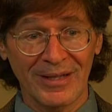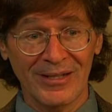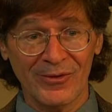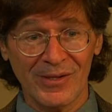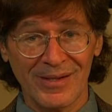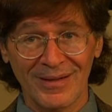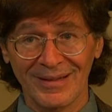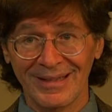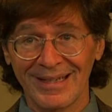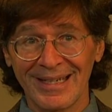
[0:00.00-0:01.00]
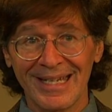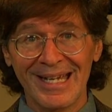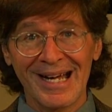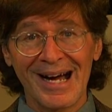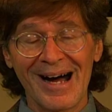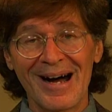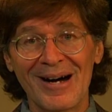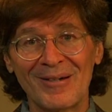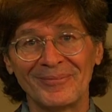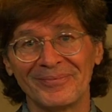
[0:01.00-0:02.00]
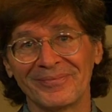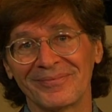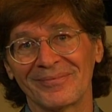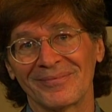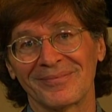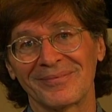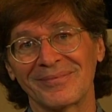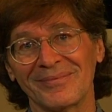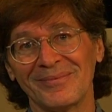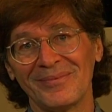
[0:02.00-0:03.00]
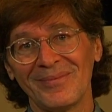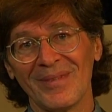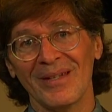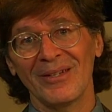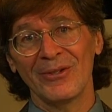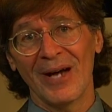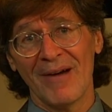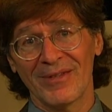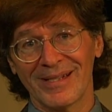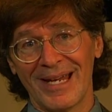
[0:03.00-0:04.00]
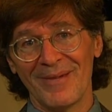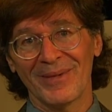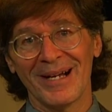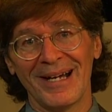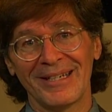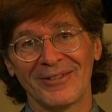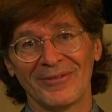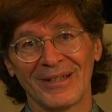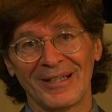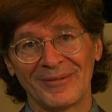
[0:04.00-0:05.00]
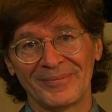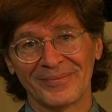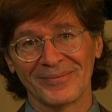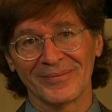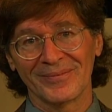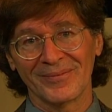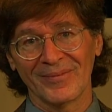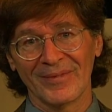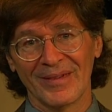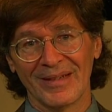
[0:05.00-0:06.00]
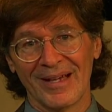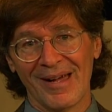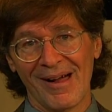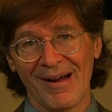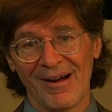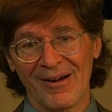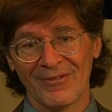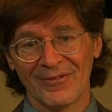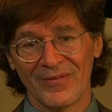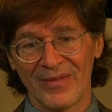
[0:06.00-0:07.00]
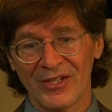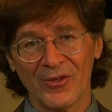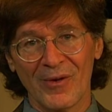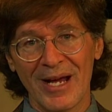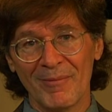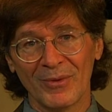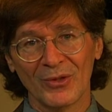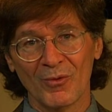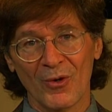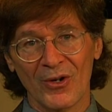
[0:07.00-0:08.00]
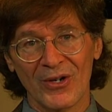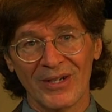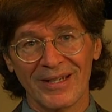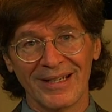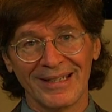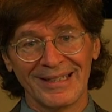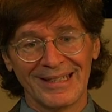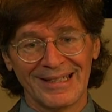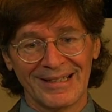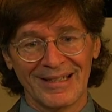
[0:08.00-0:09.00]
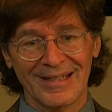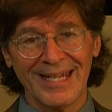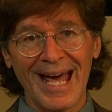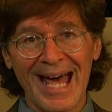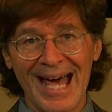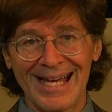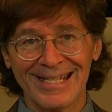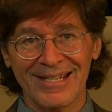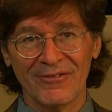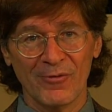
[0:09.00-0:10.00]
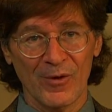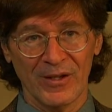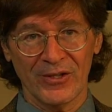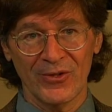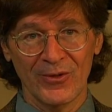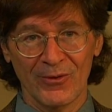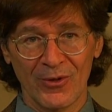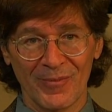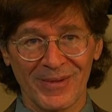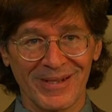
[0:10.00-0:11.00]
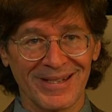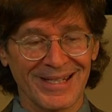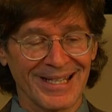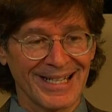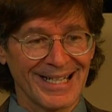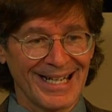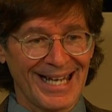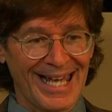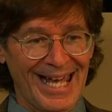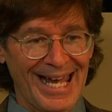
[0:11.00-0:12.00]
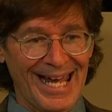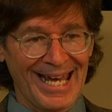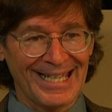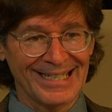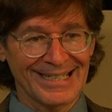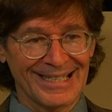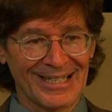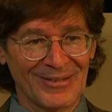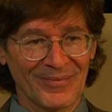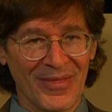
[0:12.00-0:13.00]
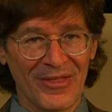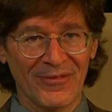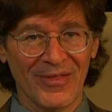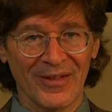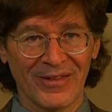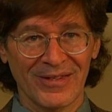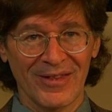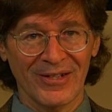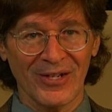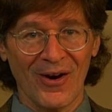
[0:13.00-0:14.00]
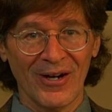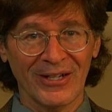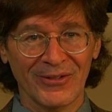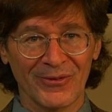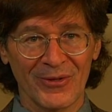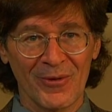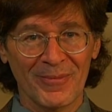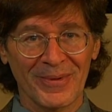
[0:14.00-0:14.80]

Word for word: interestingly. Um, you have the same kind of, um, of scrambled word task for the two groups. And um, the, the, the target group